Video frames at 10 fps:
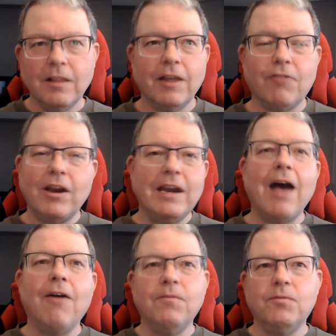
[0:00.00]
Like right
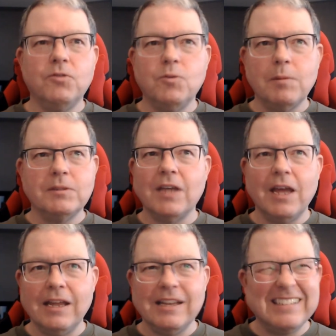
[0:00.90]
now, you would
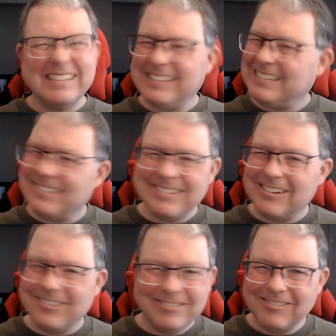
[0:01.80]
say,
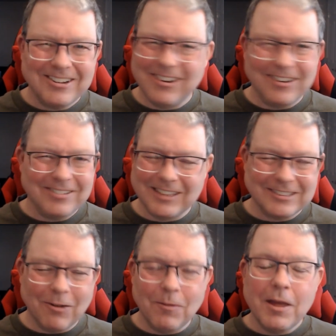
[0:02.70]
no, I don't think
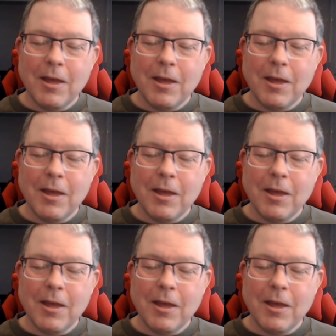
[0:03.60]
so.